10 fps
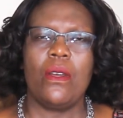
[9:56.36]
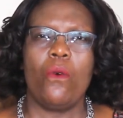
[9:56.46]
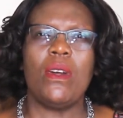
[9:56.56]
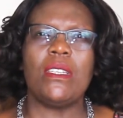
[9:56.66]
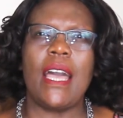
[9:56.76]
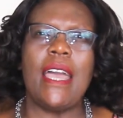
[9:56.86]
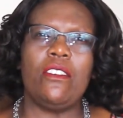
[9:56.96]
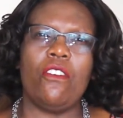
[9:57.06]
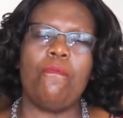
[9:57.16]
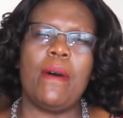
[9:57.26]
what kind
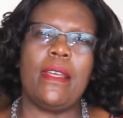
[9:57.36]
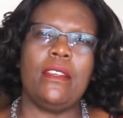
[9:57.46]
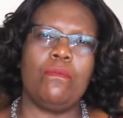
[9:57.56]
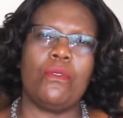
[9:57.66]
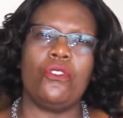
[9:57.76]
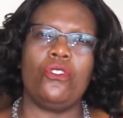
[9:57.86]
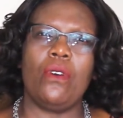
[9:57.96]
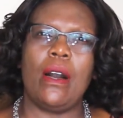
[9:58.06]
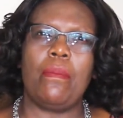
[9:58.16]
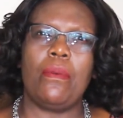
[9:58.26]
of parent brought you
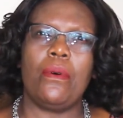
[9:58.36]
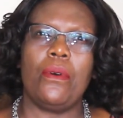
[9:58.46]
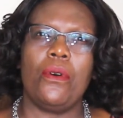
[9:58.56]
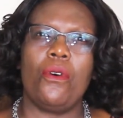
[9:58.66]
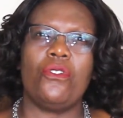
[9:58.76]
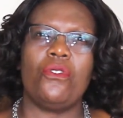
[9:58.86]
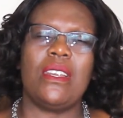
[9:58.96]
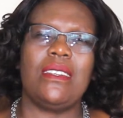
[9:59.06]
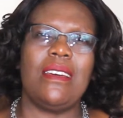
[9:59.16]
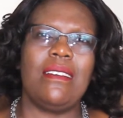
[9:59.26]
up?
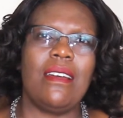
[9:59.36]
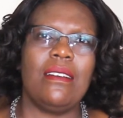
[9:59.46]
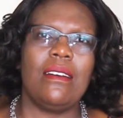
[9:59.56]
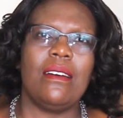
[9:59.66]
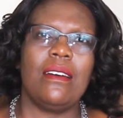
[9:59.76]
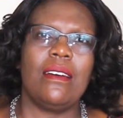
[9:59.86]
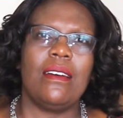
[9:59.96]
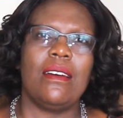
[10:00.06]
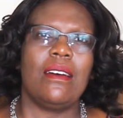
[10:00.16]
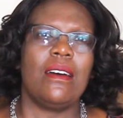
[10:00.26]
Authoritarian,
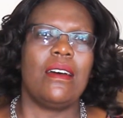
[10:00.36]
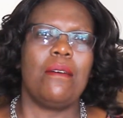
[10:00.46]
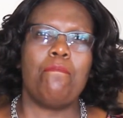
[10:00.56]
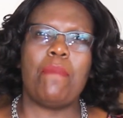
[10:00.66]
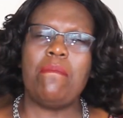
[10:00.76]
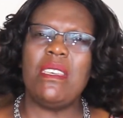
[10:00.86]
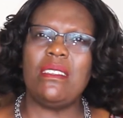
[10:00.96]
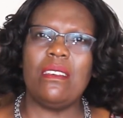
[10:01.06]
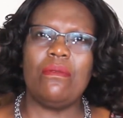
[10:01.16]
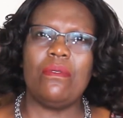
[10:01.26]

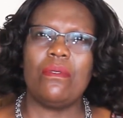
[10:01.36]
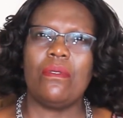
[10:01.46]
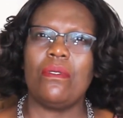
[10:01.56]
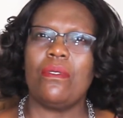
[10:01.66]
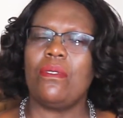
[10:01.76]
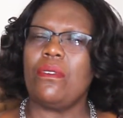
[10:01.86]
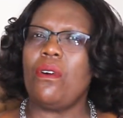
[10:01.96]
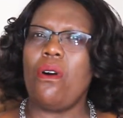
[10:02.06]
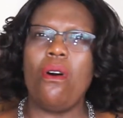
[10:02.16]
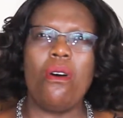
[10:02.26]
permissive,
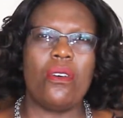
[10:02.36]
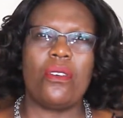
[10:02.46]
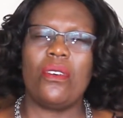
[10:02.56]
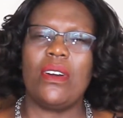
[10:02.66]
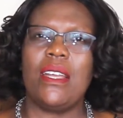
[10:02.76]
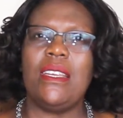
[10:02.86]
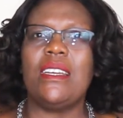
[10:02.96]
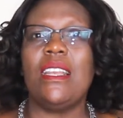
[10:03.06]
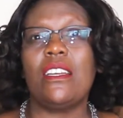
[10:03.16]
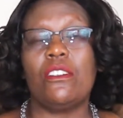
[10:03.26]
or
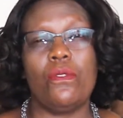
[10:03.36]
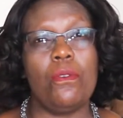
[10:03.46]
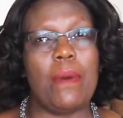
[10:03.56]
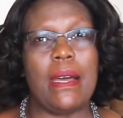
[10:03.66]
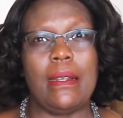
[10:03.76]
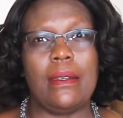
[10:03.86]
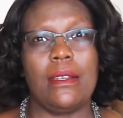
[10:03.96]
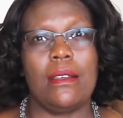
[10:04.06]
neglectful parent?